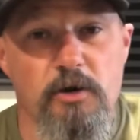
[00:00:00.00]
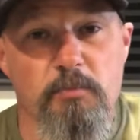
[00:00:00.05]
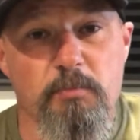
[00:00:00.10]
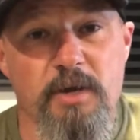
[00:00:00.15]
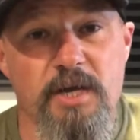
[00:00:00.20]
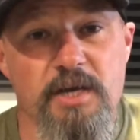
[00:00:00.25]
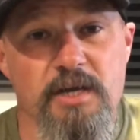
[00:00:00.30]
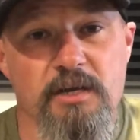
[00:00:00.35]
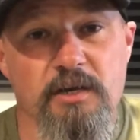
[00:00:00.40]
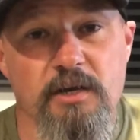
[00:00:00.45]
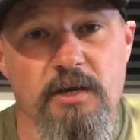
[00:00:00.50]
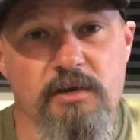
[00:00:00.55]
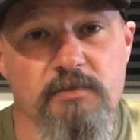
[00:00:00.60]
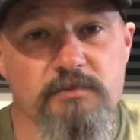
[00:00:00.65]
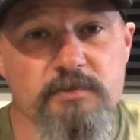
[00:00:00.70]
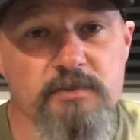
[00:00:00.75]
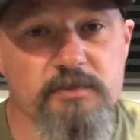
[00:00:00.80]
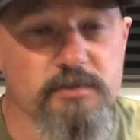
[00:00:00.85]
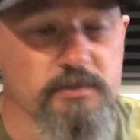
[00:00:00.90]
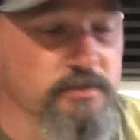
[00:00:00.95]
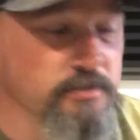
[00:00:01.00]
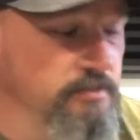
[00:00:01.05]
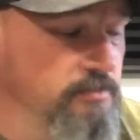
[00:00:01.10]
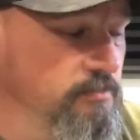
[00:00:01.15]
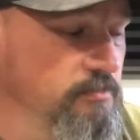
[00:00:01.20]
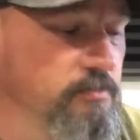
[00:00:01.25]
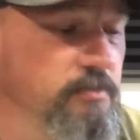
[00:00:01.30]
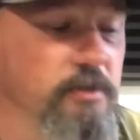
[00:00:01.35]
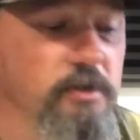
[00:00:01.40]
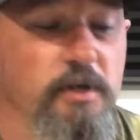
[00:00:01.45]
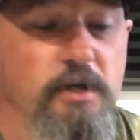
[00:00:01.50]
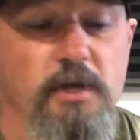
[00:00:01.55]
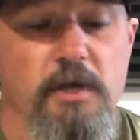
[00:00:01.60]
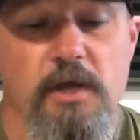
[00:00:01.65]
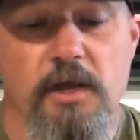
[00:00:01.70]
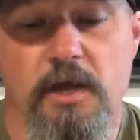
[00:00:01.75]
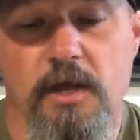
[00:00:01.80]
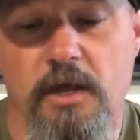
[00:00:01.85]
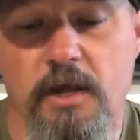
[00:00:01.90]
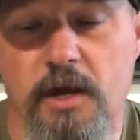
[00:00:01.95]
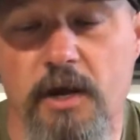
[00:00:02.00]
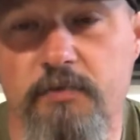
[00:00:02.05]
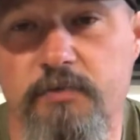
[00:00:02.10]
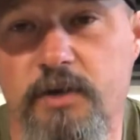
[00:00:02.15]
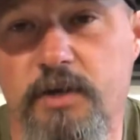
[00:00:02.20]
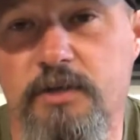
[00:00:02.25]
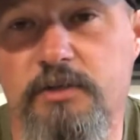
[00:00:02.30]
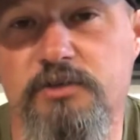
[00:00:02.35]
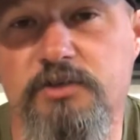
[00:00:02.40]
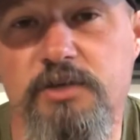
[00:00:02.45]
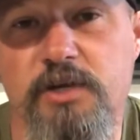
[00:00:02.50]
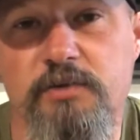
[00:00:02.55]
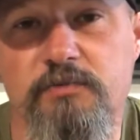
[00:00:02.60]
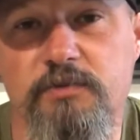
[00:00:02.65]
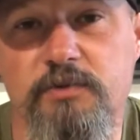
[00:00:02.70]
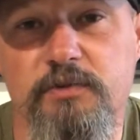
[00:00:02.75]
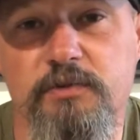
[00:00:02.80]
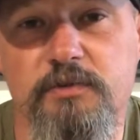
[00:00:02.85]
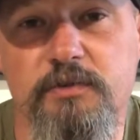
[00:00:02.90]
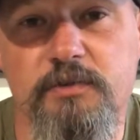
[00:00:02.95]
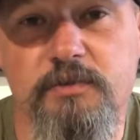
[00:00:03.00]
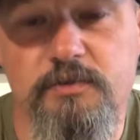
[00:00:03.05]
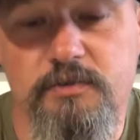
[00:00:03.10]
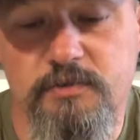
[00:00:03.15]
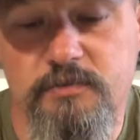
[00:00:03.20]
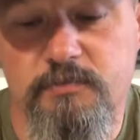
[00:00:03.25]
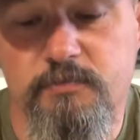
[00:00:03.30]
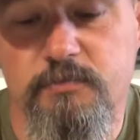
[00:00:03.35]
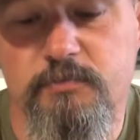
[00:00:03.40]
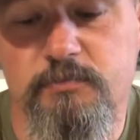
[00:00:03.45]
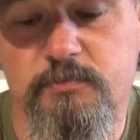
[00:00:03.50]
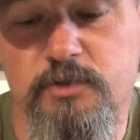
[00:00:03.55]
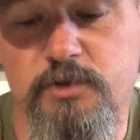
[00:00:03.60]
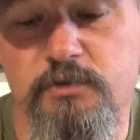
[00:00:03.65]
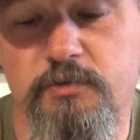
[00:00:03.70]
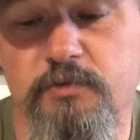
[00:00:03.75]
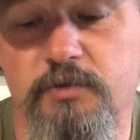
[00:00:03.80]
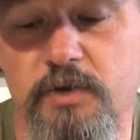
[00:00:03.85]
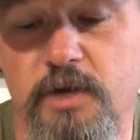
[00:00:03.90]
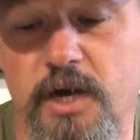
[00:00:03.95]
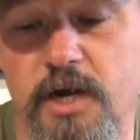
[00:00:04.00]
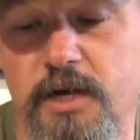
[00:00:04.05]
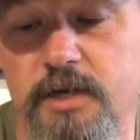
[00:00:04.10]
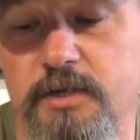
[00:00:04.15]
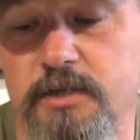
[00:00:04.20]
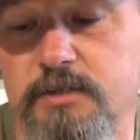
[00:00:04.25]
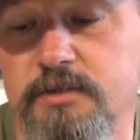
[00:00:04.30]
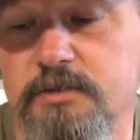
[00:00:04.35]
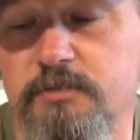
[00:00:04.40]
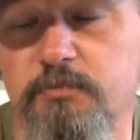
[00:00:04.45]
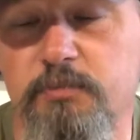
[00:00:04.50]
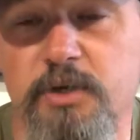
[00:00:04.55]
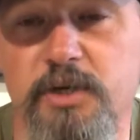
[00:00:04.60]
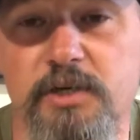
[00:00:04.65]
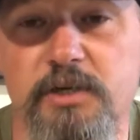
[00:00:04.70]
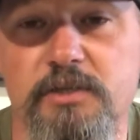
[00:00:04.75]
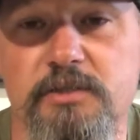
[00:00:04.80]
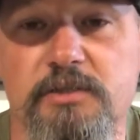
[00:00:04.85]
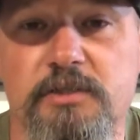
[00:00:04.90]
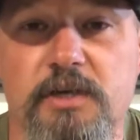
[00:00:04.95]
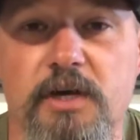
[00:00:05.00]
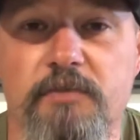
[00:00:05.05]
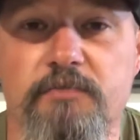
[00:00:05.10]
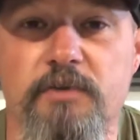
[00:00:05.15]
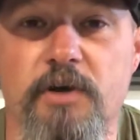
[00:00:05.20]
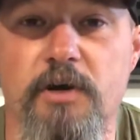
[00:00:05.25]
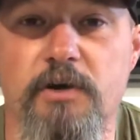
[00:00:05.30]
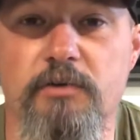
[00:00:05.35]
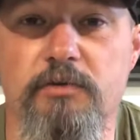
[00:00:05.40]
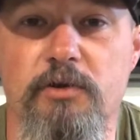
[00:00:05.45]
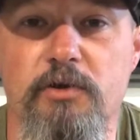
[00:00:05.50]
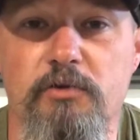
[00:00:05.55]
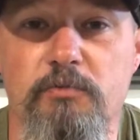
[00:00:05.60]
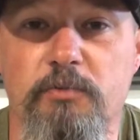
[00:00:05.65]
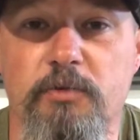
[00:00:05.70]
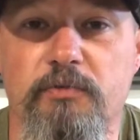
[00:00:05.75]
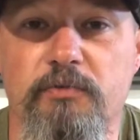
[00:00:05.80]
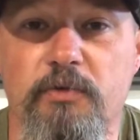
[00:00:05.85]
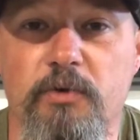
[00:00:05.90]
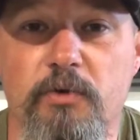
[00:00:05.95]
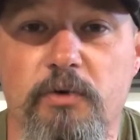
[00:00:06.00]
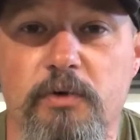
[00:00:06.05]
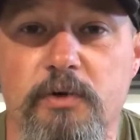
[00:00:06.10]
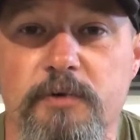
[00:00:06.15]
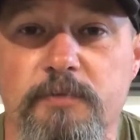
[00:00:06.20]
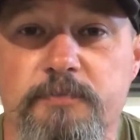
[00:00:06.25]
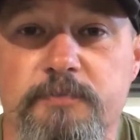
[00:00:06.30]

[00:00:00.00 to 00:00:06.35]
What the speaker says: bean lovers, and I've got several new varieties of beans that I've not grown before.